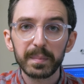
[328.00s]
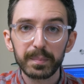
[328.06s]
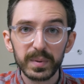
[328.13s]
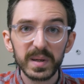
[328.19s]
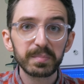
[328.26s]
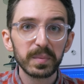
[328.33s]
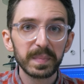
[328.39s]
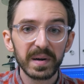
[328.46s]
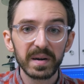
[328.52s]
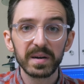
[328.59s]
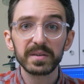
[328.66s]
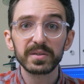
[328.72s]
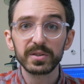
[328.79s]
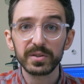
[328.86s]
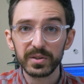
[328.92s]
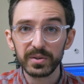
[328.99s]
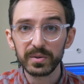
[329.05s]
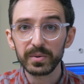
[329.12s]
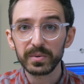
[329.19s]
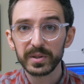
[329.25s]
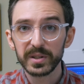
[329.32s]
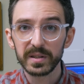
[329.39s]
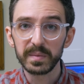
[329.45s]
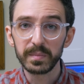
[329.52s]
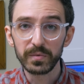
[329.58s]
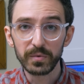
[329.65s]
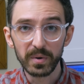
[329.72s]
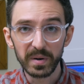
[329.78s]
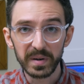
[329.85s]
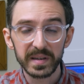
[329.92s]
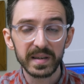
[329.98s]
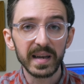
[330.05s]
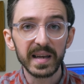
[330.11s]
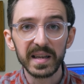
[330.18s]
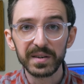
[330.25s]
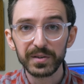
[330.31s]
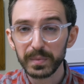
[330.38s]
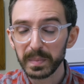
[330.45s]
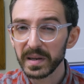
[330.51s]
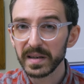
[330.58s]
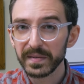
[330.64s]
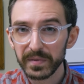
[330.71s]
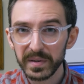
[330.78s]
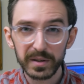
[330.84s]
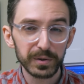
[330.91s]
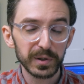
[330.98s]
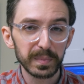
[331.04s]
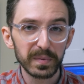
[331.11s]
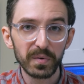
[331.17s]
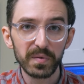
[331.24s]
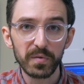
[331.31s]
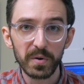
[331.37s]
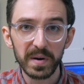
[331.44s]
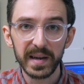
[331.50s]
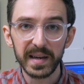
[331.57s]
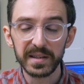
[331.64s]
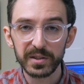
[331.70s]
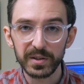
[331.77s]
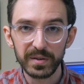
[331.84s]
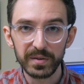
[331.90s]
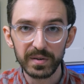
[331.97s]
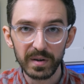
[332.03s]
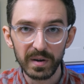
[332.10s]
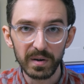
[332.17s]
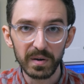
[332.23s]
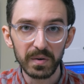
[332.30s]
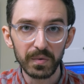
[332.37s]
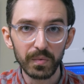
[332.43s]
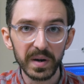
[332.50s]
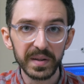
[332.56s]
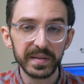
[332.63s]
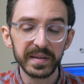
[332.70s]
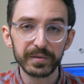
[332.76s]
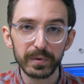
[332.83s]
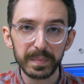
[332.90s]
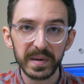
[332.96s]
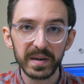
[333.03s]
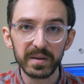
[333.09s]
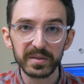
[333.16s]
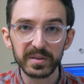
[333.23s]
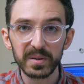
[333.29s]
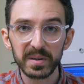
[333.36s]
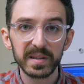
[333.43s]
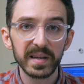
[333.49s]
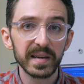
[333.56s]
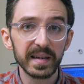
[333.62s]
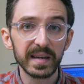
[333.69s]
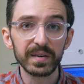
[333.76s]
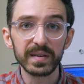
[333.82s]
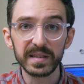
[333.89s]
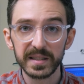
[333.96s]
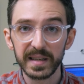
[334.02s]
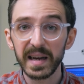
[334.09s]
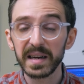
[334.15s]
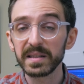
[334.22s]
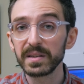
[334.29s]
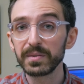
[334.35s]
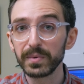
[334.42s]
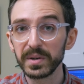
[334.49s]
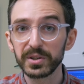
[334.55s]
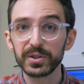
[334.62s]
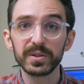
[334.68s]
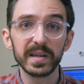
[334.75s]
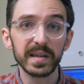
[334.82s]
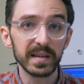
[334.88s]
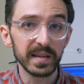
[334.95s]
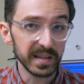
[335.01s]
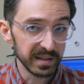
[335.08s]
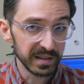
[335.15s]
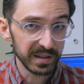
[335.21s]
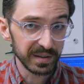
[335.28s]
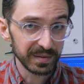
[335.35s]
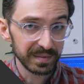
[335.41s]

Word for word: be prepared to do some work and do plenty of research beforehand so you know what these repairs look like and exactly what you're getting into.